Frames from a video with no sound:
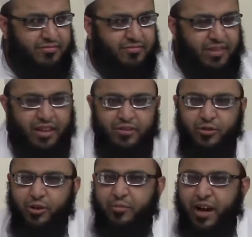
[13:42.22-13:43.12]

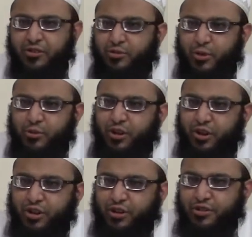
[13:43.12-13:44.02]
And go back to what we
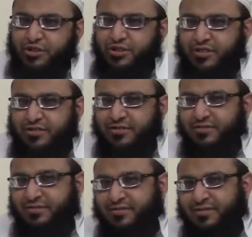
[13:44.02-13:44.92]
call culture.
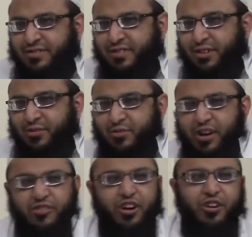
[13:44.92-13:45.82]

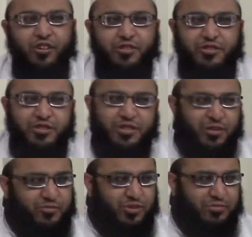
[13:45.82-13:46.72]
Wherever our cultures
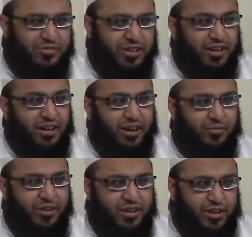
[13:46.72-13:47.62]
come from. How
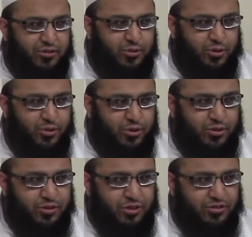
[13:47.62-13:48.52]
many things we do in
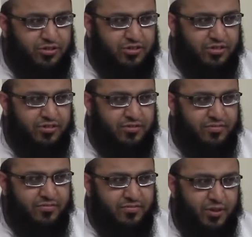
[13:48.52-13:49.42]
those cultures?
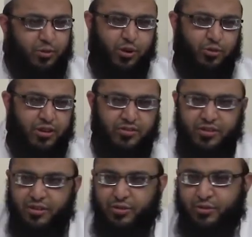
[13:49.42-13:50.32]
Who are we
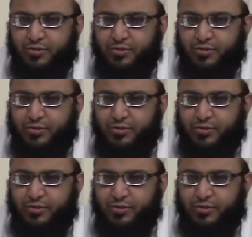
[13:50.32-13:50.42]
listening to?